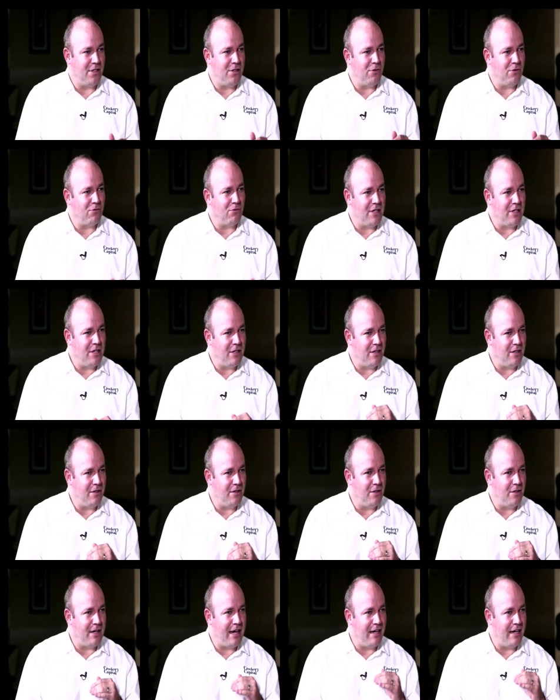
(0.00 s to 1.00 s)

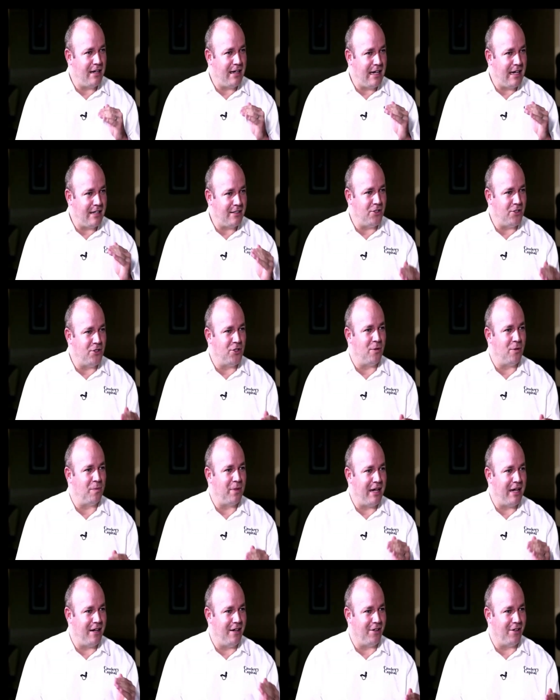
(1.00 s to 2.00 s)
you kind of get to jump
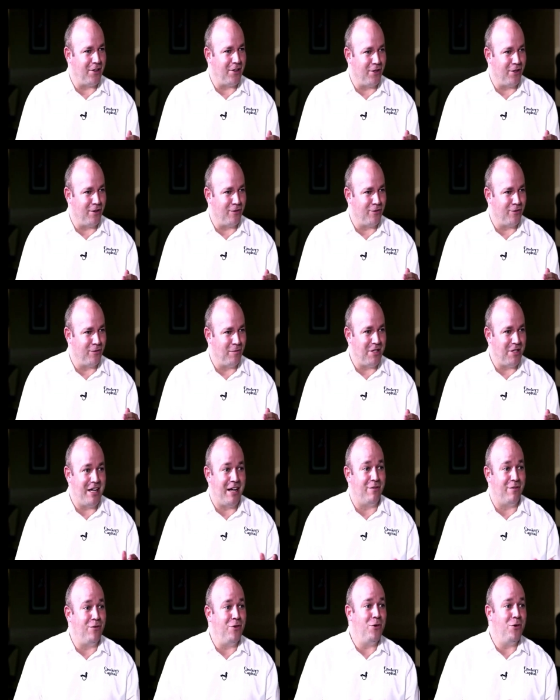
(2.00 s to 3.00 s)
ahead of the curve, but you
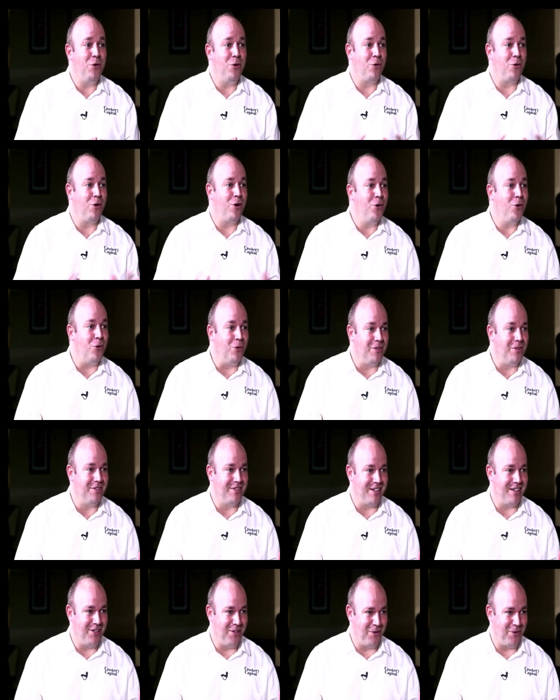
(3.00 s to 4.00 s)
have no clue,
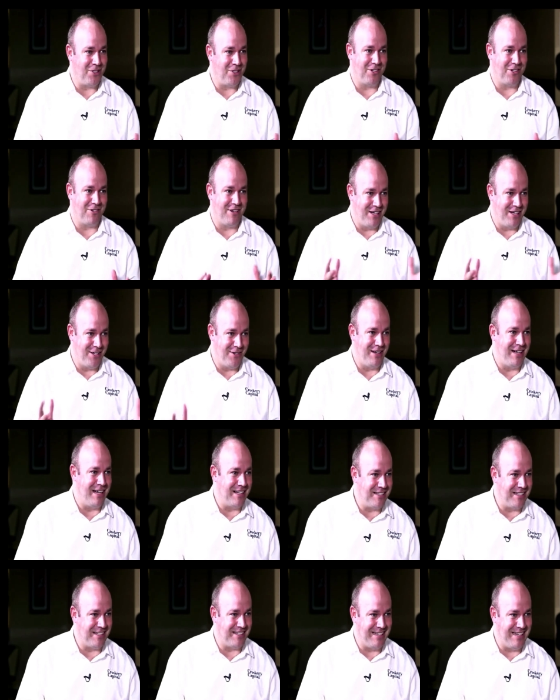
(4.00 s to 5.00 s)
what you're really doing at
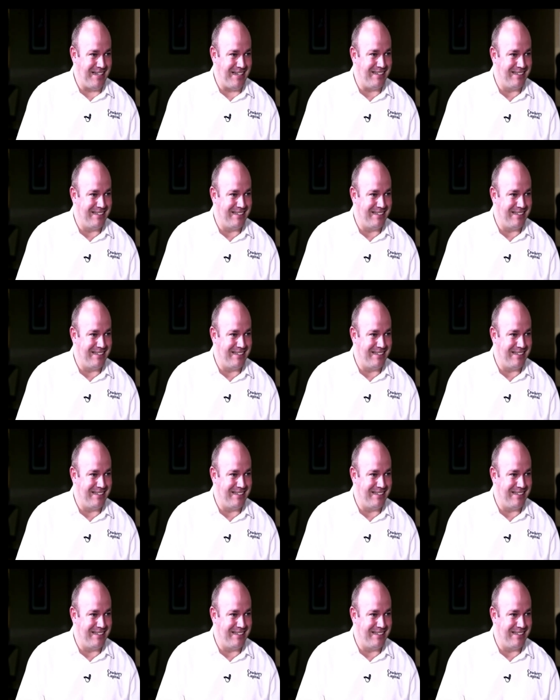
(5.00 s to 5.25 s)
16,